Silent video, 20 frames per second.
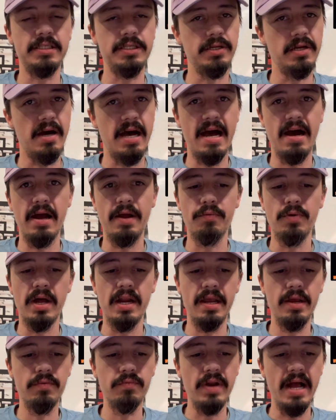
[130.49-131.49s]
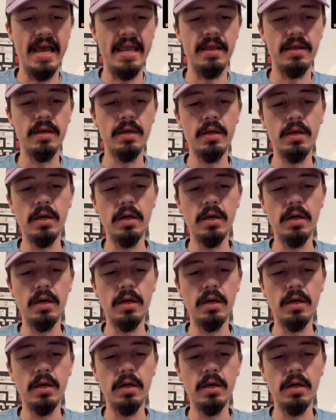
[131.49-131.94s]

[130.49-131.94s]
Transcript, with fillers: You know how I run it, right?